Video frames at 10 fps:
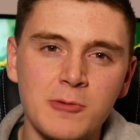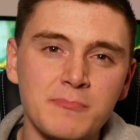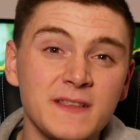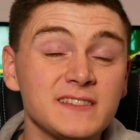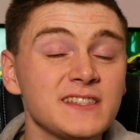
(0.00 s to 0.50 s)

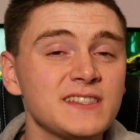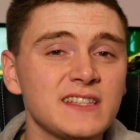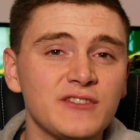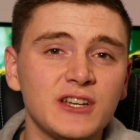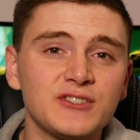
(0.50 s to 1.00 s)
But the
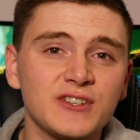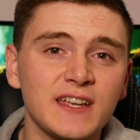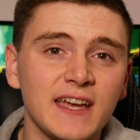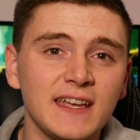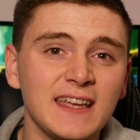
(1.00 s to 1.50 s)

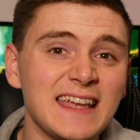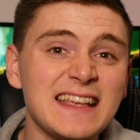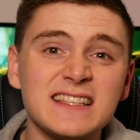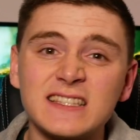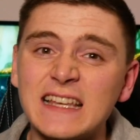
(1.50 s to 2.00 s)

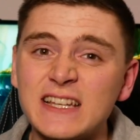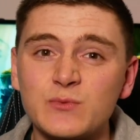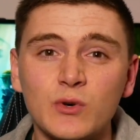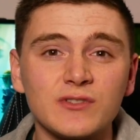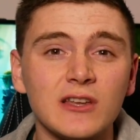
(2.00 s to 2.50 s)

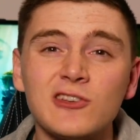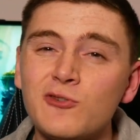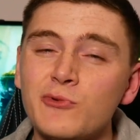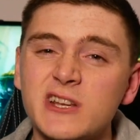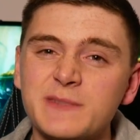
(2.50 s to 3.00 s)
6700K was a
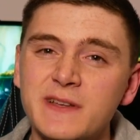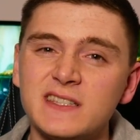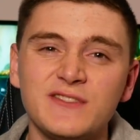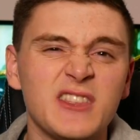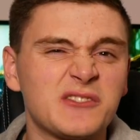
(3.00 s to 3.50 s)
lot more expensive than the